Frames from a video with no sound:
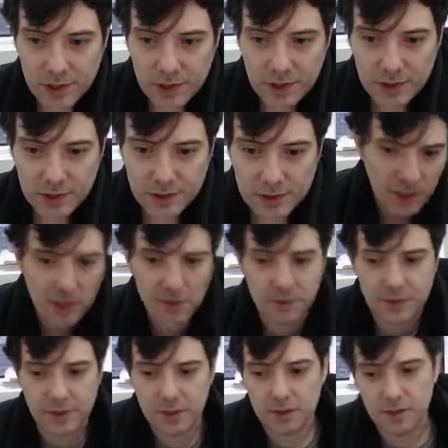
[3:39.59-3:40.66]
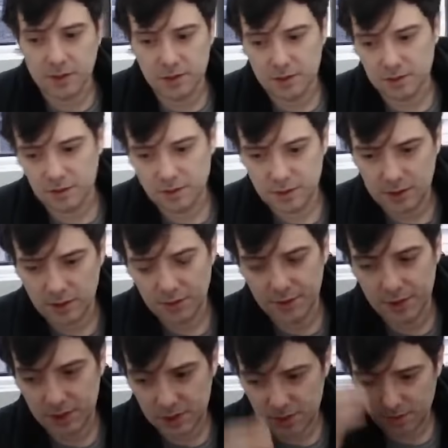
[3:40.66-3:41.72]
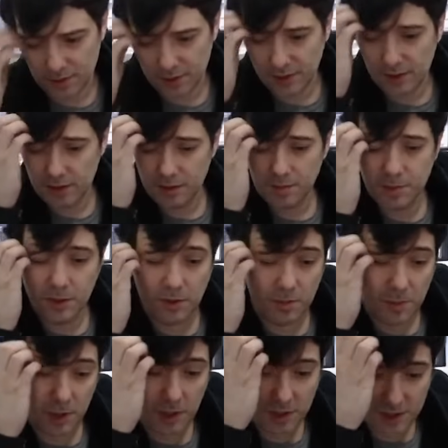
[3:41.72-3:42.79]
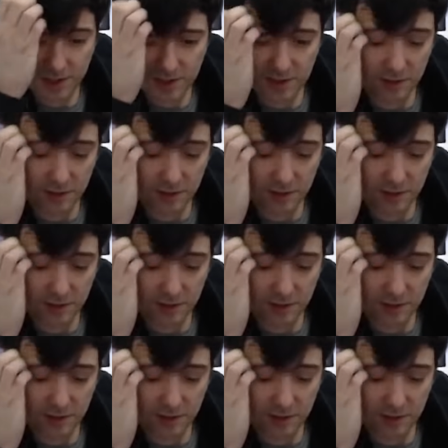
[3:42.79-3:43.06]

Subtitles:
I don't think it's related to Peter Marks.